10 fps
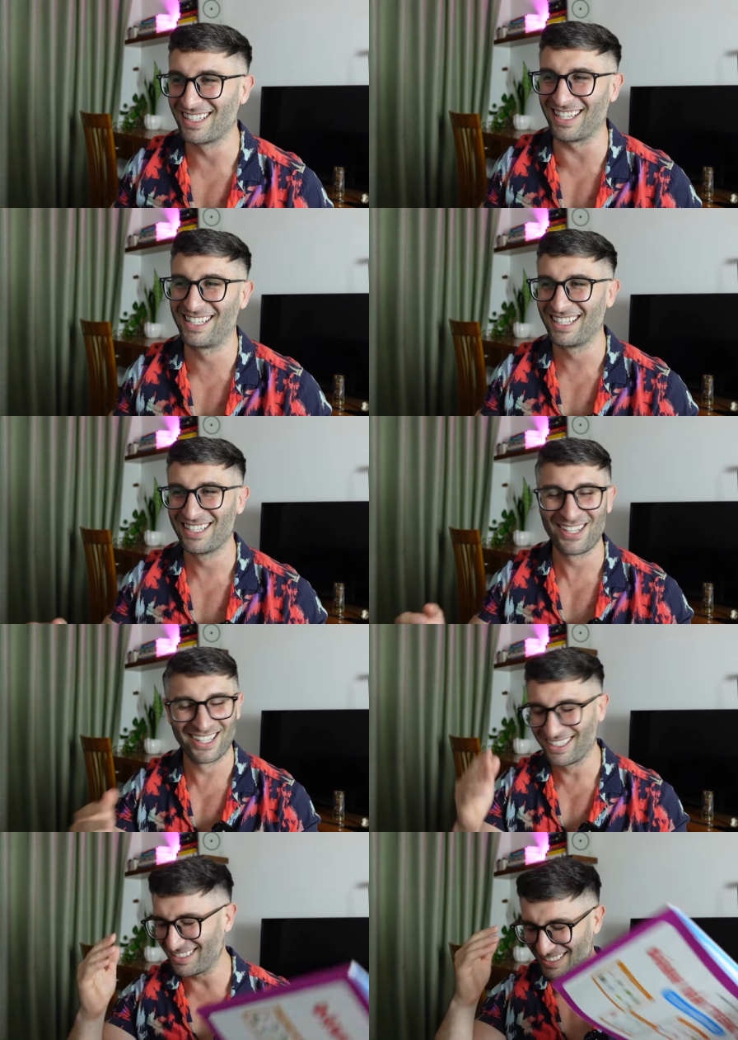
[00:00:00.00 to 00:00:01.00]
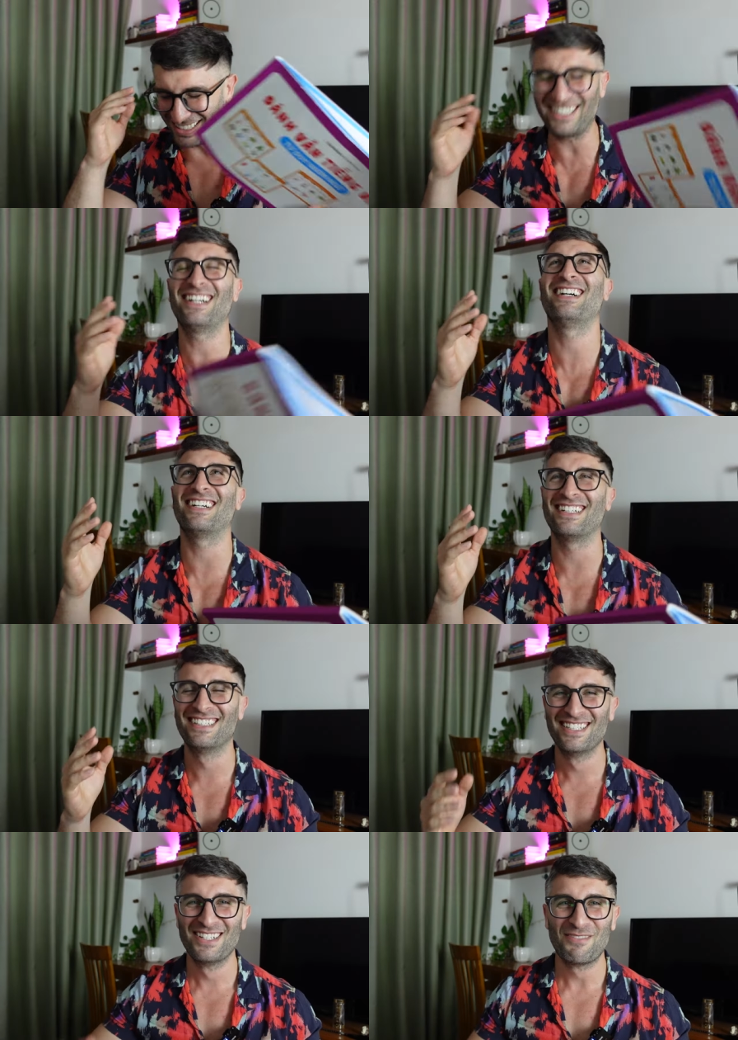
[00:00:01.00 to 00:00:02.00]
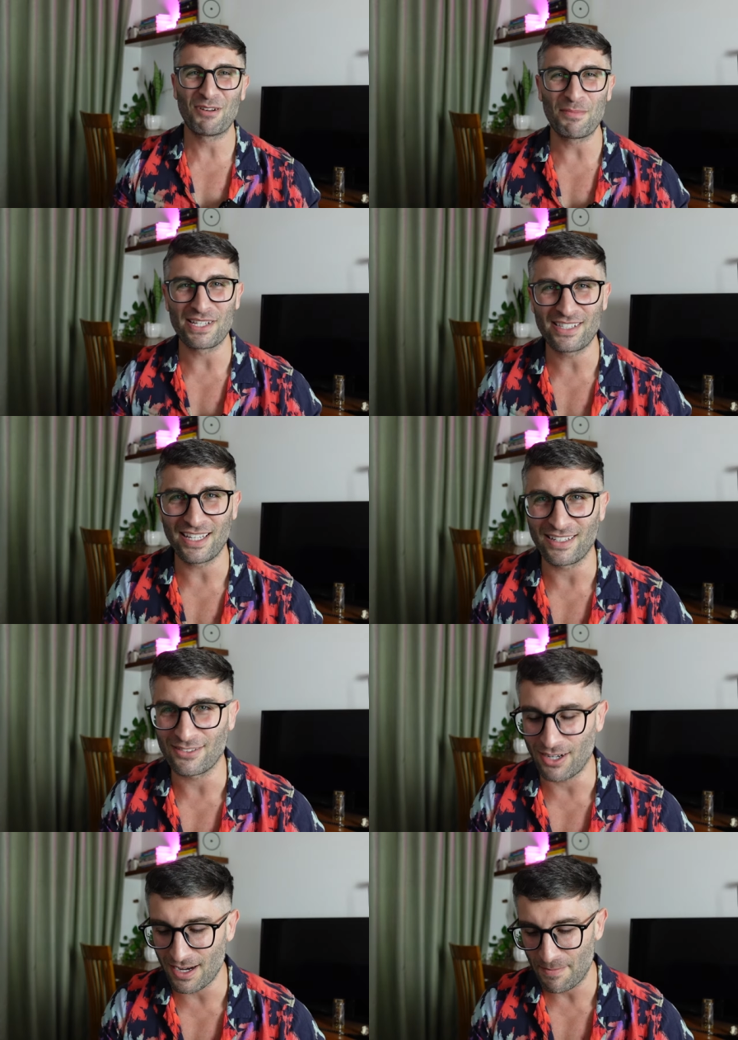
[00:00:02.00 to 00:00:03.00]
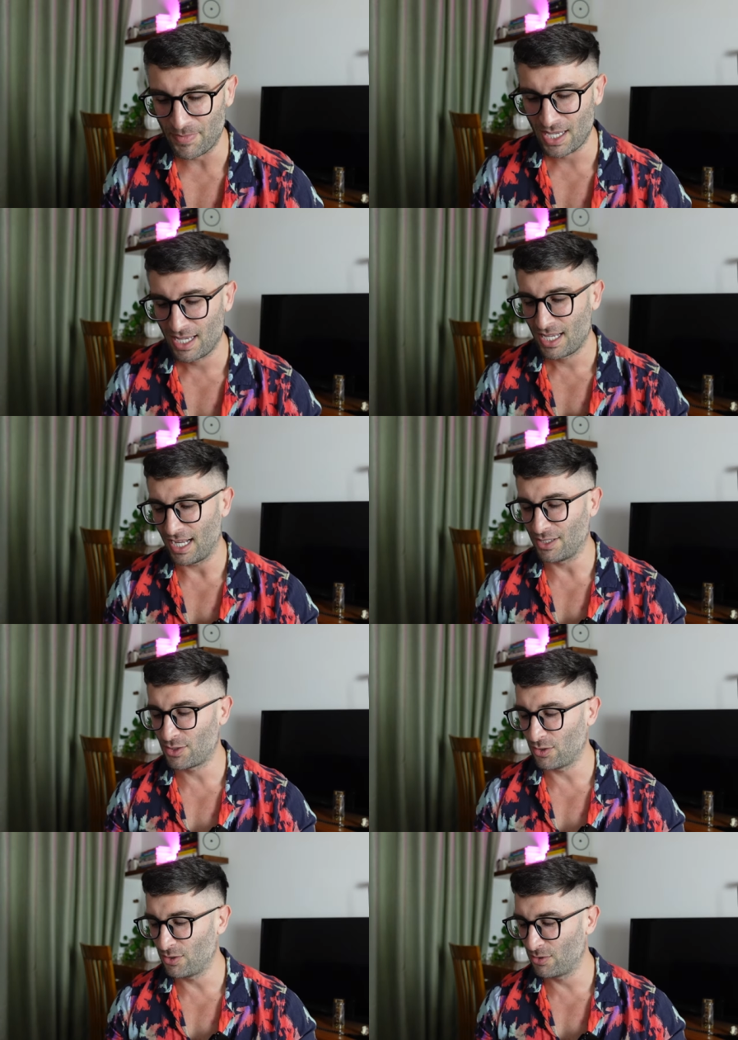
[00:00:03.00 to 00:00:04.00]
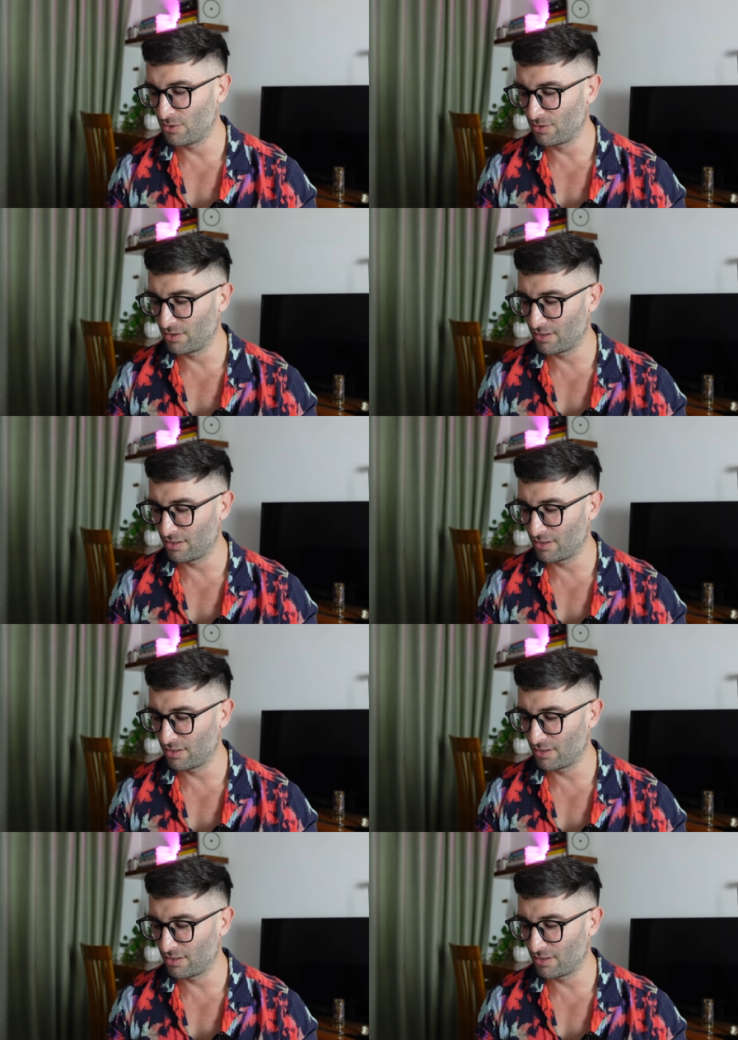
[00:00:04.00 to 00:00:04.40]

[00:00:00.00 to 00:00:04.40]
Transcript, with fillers: like, ah, what a mistake, right? And so